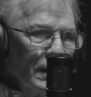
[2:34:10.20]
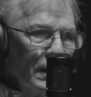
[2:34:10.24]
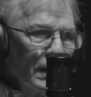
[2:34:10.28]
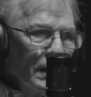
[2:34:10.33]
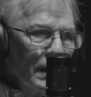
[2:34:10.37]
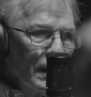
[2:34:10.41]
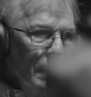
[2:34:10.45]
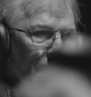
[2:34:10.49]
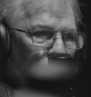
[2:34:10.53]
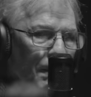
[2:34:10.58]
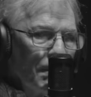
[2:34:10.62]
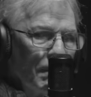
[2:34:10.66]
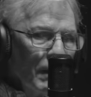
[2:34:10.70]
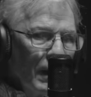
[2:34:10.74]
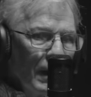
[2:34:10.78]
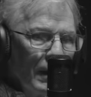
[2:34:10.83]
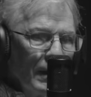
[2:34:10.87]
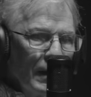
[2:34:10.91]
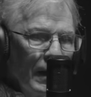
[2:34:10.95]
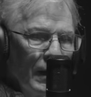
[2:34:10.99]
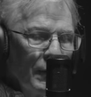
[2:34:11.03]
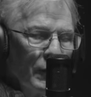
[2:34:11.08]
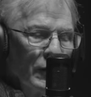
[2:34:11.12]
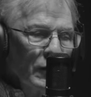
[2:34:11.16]

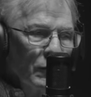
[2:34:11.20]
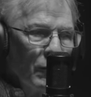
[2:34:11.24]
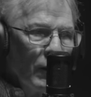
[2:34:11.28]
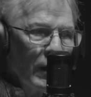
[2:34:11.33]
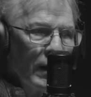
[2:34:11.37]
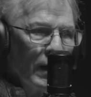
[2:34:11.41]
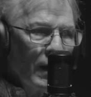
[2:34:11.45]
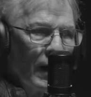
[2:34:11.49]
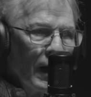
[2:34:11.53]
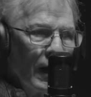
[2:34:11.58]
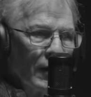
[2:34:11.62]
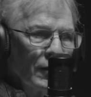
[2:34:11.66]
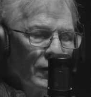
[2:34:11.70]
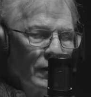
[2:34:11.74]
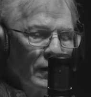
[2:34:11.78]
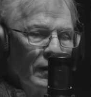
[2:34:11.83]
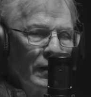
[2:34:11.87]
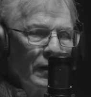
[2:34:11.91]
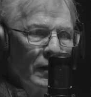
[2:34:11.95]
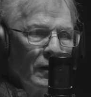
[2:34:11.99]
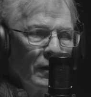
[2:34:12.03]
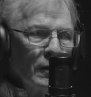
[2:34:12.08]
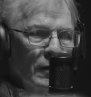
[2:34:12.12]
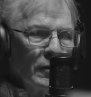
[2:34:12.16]
and he was the one that
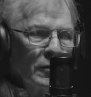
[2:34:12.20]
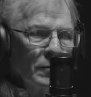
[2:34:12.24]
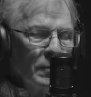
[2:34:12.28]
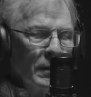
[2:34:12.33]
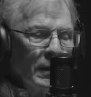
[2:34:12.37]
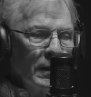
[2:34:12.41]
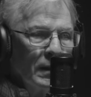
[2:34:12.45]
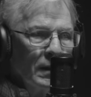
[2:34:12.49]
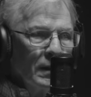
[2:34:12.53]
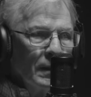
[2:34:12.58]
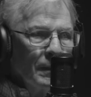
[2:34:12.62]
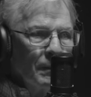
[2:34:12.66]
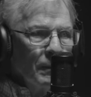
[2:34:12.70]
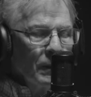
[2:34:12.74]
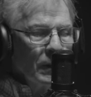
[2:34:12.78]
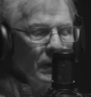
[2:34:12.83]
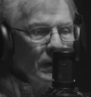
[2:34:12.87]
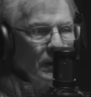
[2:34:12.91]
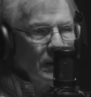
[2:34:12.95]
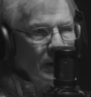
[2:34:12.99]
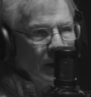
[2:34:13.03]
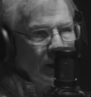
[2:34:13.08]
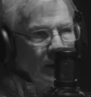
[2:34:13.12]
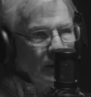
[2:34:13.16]
actually encouraged me to
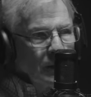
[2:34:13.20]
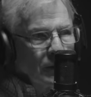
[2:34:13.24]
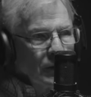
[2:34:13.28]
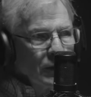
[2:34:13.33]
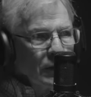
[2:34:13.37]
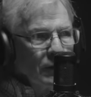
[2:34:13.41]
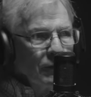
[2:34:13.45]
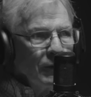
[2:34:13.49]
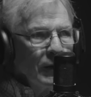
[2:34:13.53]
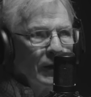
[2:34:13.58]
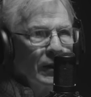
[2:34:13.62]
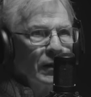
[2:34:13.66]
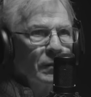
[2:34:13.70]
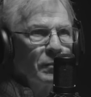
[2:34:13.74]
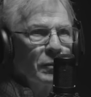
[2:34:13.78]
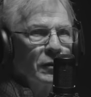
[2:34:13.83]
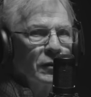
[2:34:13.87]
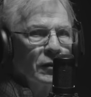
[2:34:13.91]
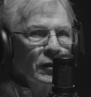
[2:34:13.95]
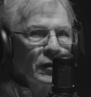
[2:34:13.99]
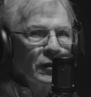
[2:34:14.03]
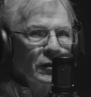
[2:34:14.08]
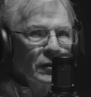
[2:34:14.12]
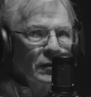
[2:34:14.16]
take the civilian
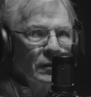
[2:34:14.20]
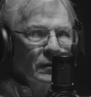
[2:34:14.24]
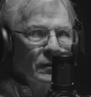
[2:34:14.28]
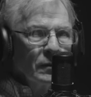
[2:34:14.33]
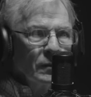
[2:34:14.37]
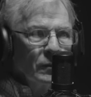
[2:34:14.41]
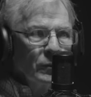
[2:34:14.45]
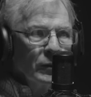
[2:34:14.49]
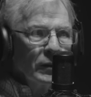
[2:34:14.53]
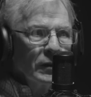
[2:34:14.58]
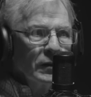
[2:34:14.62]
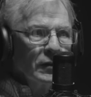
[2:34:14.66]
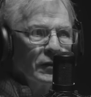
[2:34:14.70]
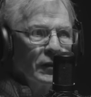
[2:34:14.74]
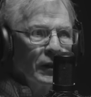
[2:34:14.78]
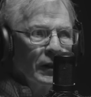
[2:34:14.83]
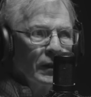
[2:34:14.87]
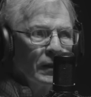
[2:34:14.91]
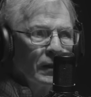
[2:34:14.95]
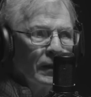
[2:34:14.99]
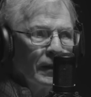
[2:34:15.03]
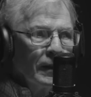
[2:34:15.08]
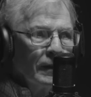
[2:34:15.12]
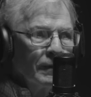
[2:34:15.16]
position with the
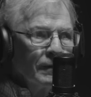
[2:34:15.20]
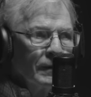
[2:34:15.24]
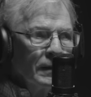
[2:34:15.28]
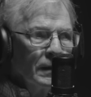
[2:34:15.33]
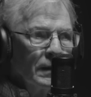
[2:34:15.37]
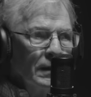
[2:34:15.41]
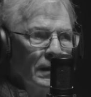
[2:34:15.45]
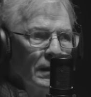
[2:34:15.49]
SecDef.